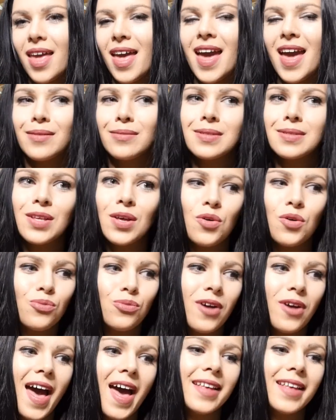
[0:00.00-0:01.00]
I'm so
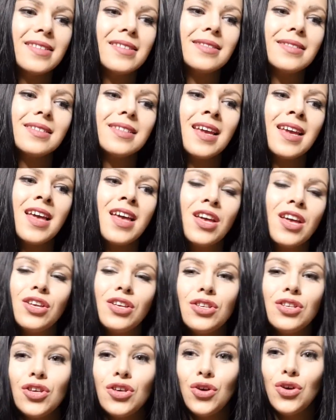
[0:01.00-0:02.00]
impressed.
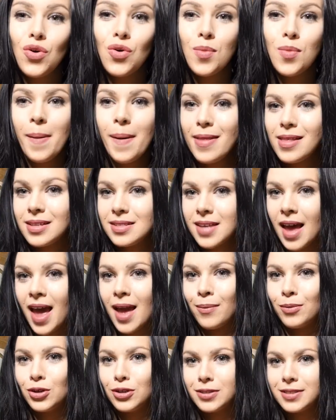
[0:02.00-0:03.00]
You, by the
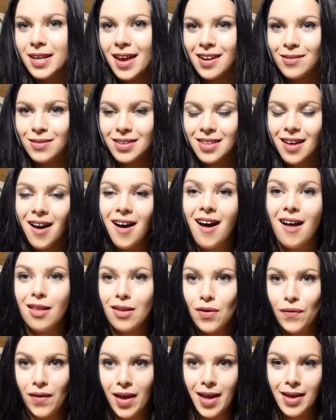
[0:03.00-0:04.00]
time you're done with
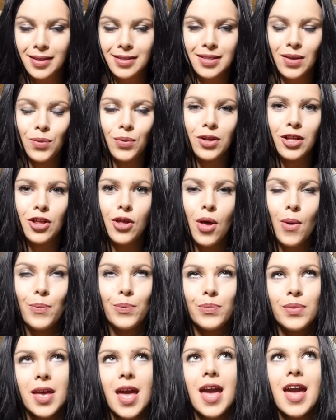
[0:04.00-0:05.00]
all of us, will
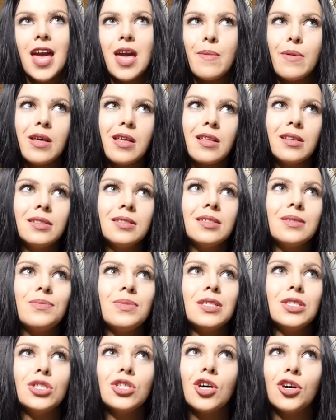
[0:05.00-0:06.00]
be able to
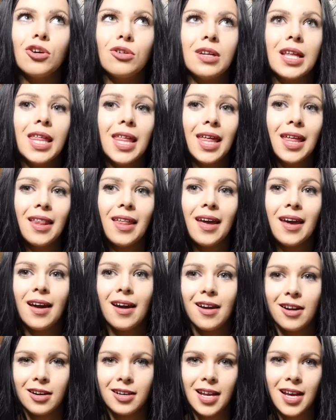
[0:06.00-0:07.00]
be totally like
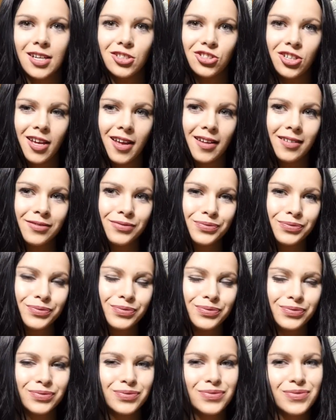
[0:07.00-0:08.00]
a Kardashian.
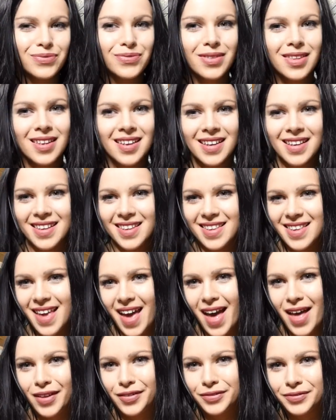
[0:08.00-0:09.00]

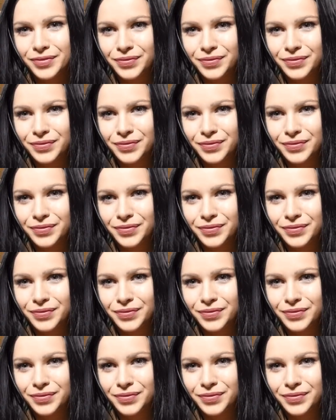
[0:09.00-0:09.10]
Yeah.